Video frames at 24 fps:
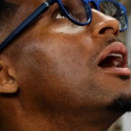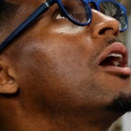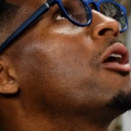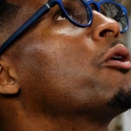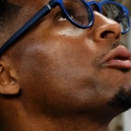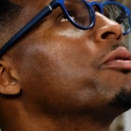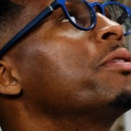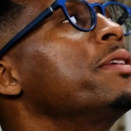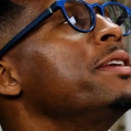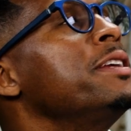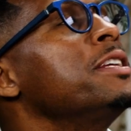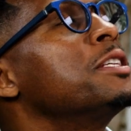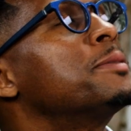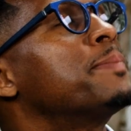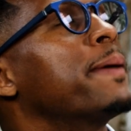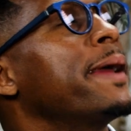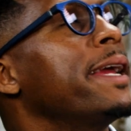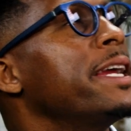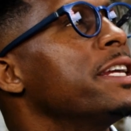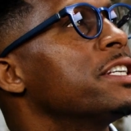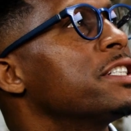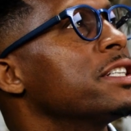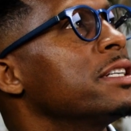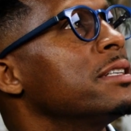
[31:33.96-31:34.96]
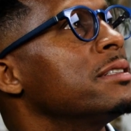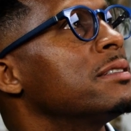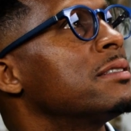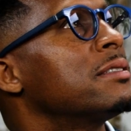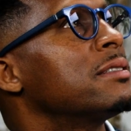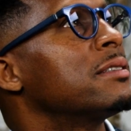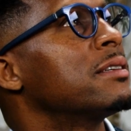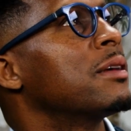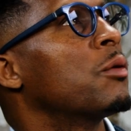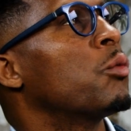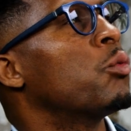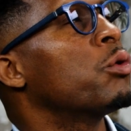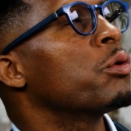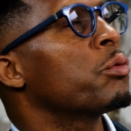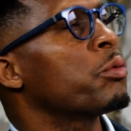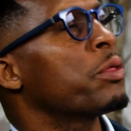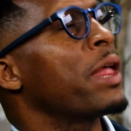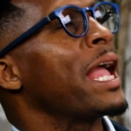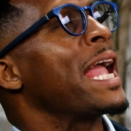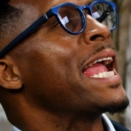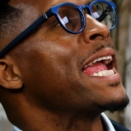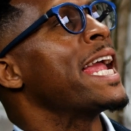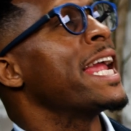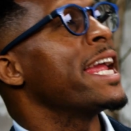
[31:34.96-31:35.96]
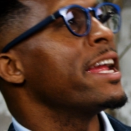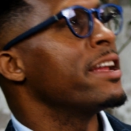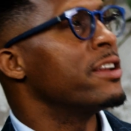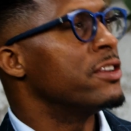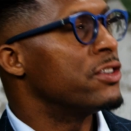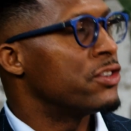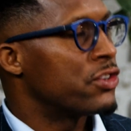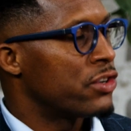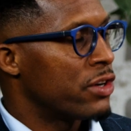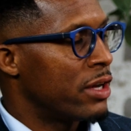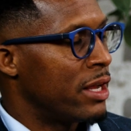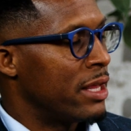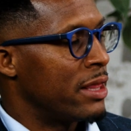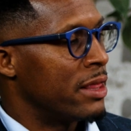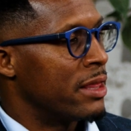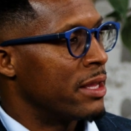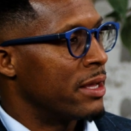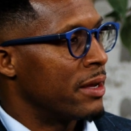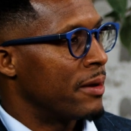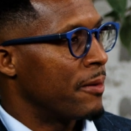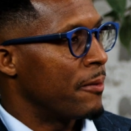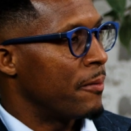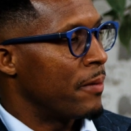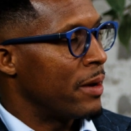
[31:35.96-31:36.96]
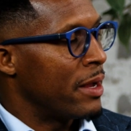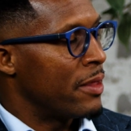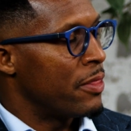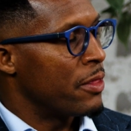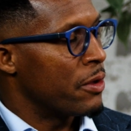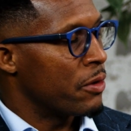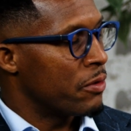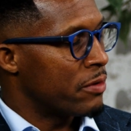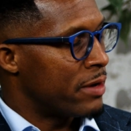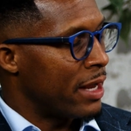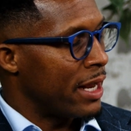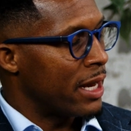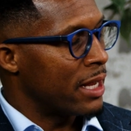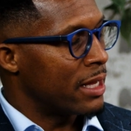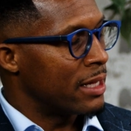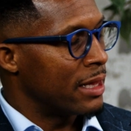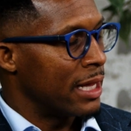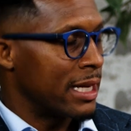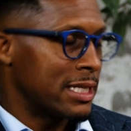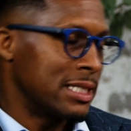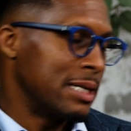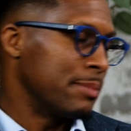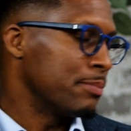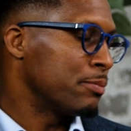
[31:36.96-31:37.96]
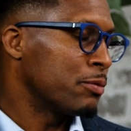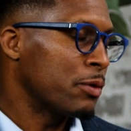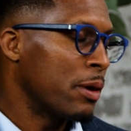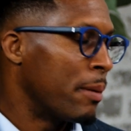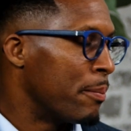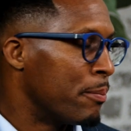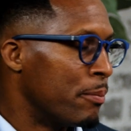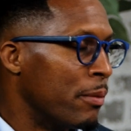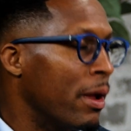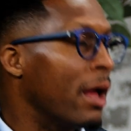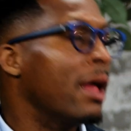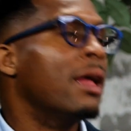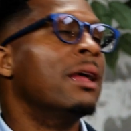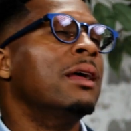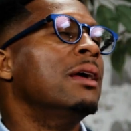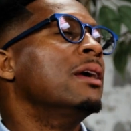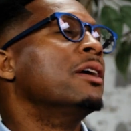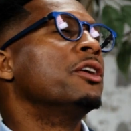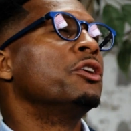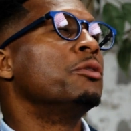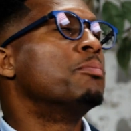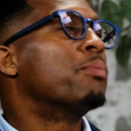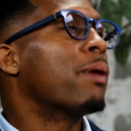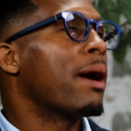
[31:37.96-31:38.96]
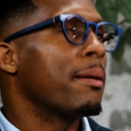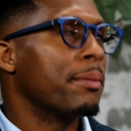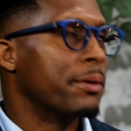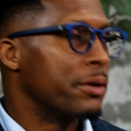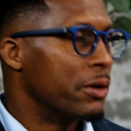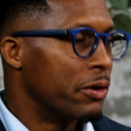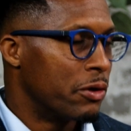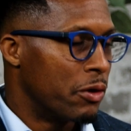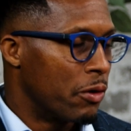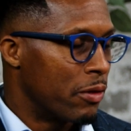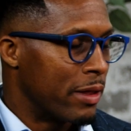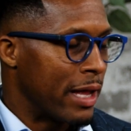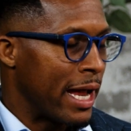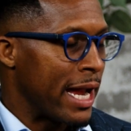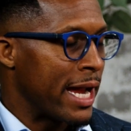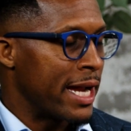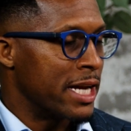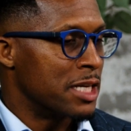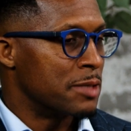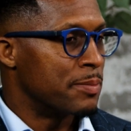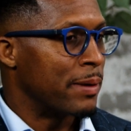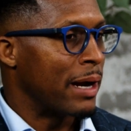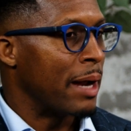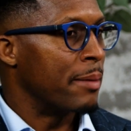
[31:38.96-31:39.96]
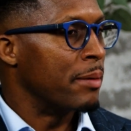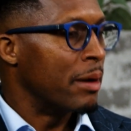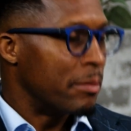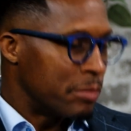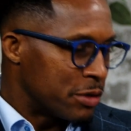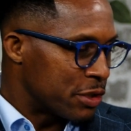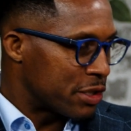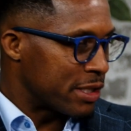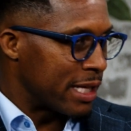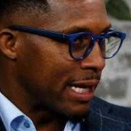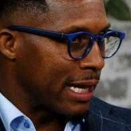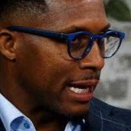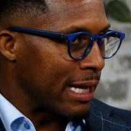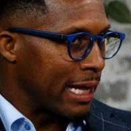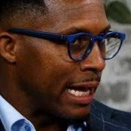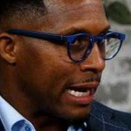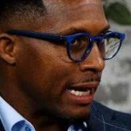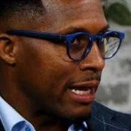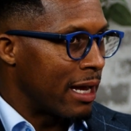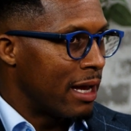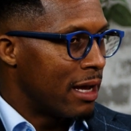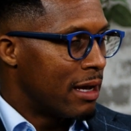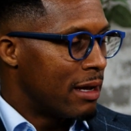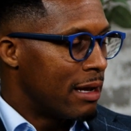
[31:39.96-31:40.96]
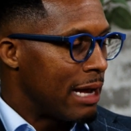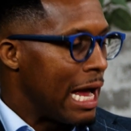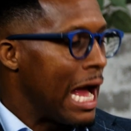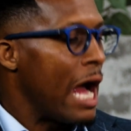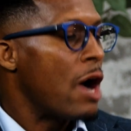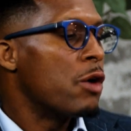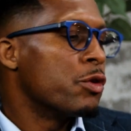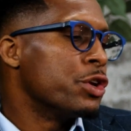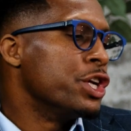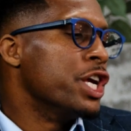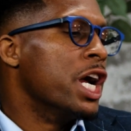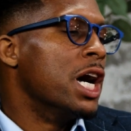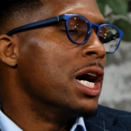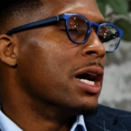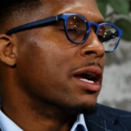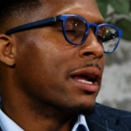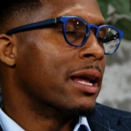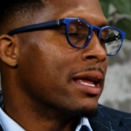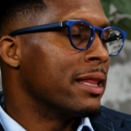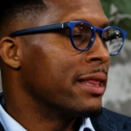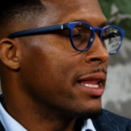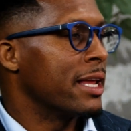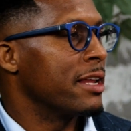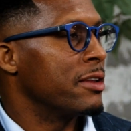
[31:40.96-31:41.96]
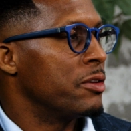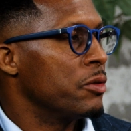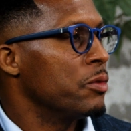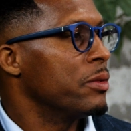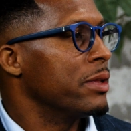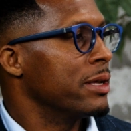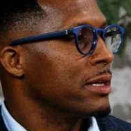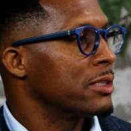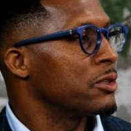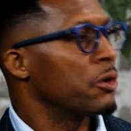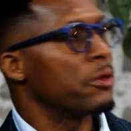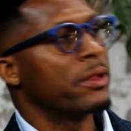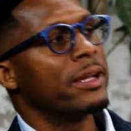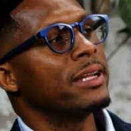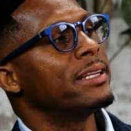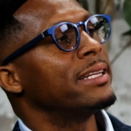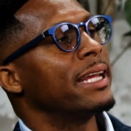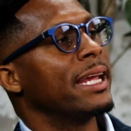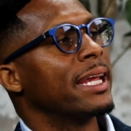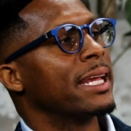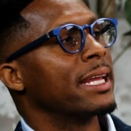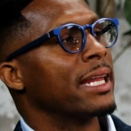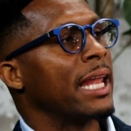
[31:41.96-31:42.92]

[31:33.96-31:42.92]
Are these patients, what are the age in their data collection? You probably don't know the age, but I'm just thinking, like, how young can they do this? Are they taking